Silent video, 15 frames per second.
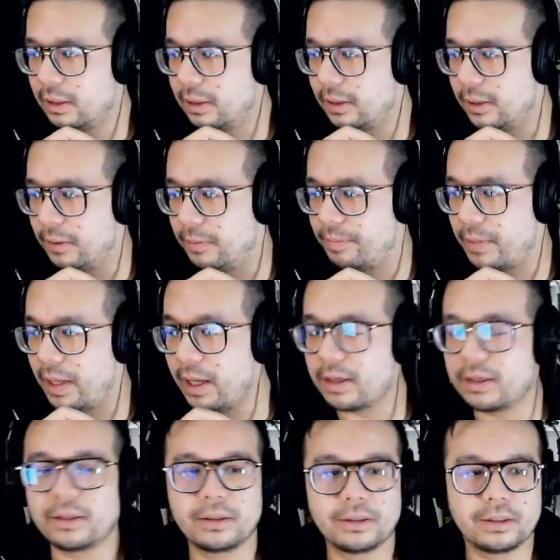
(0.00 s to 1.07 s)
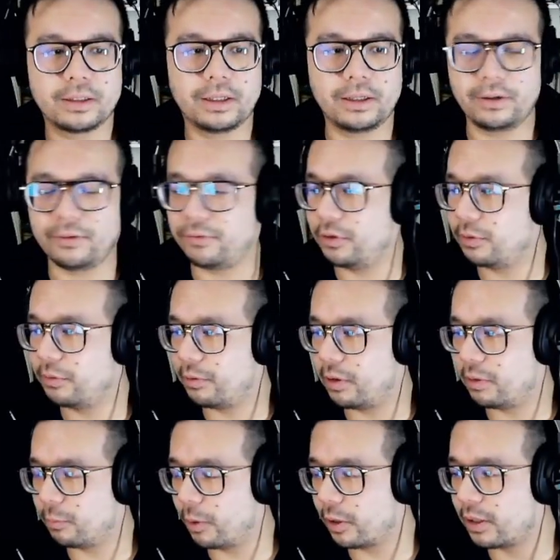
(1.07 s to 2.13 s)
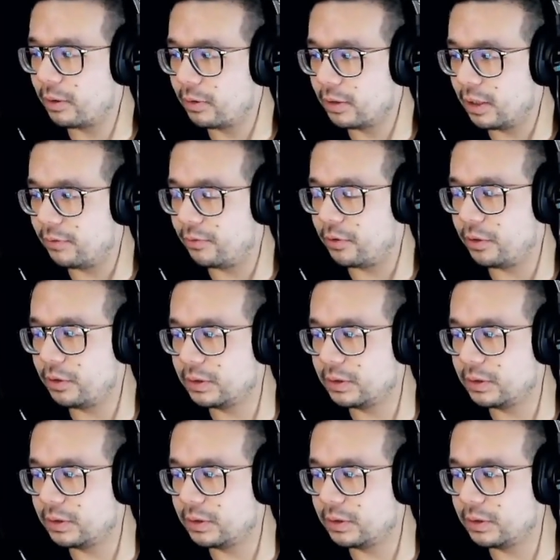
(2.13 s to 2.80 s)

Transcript: And if you're